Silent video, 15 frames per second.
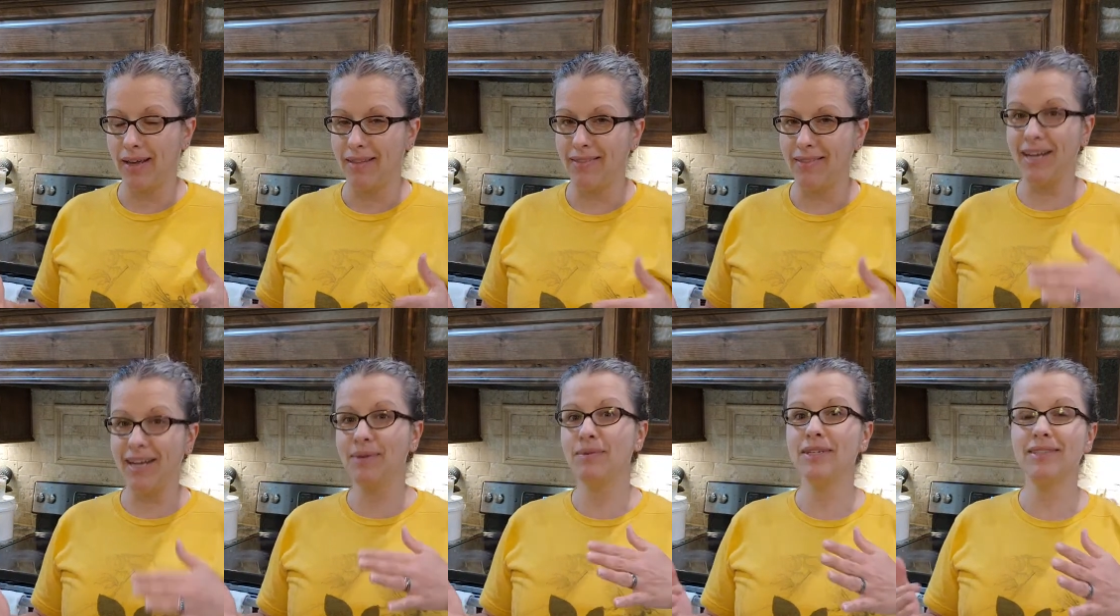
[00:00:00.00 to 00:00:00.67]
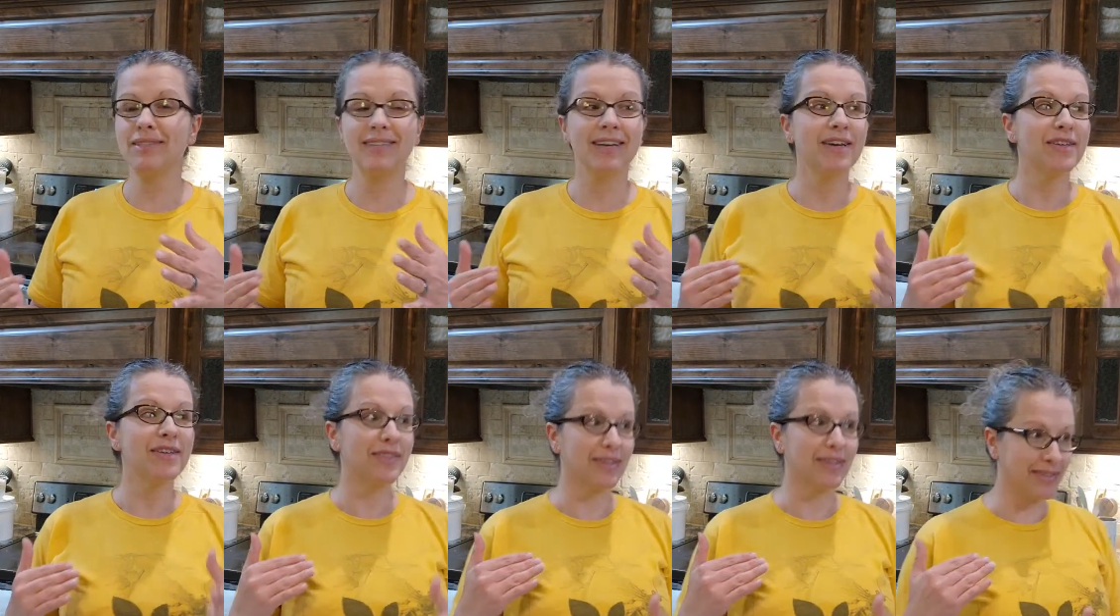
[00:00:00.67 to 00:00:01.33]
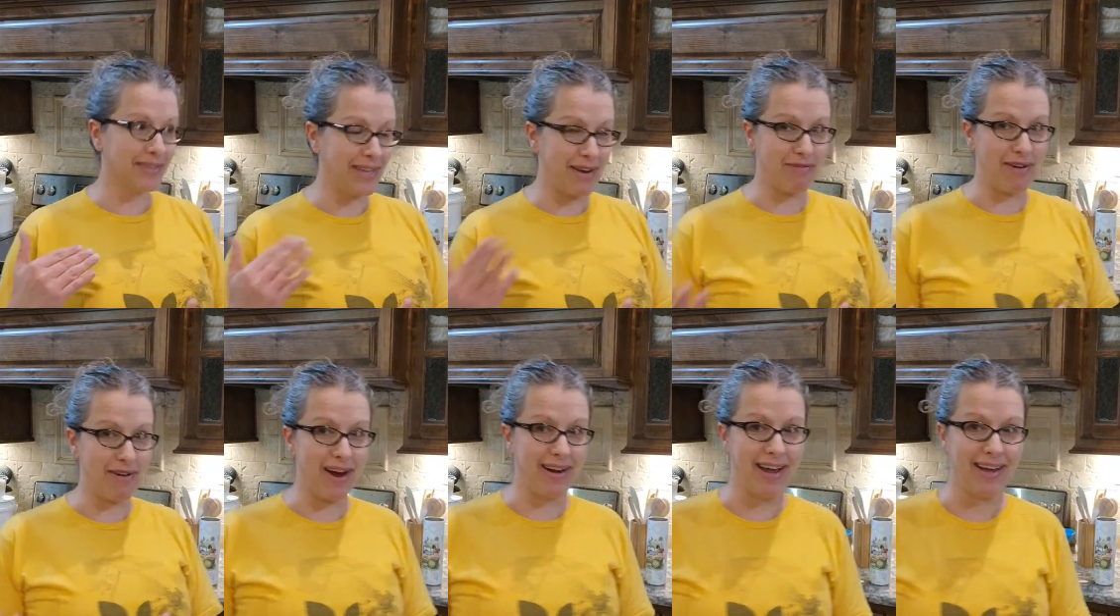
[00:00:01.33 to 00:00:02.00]
Then it was Thursday,
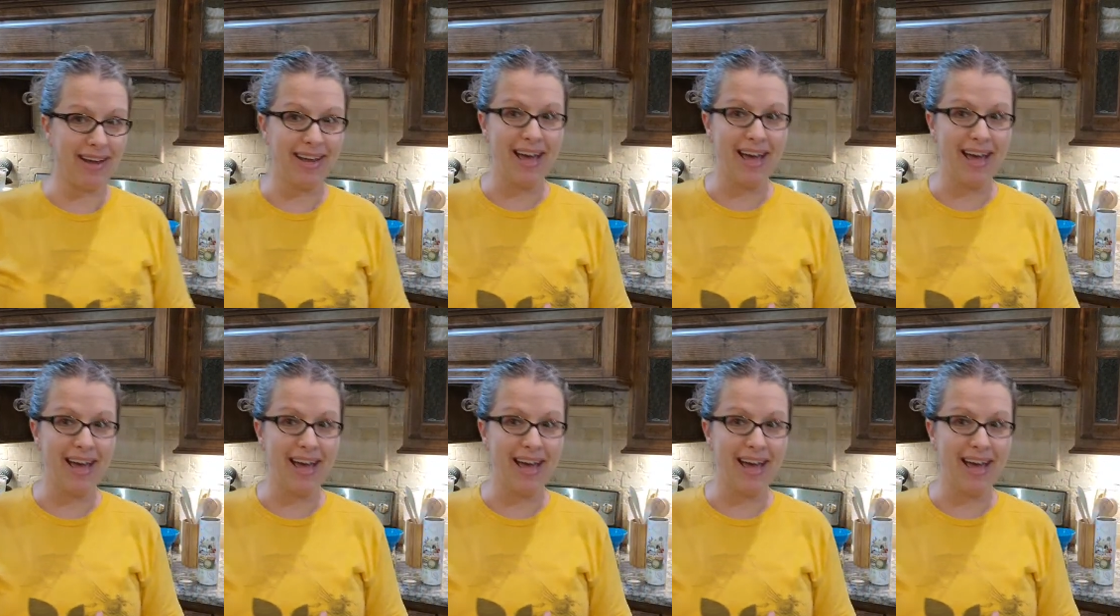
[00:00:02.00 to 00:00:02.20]
Friday.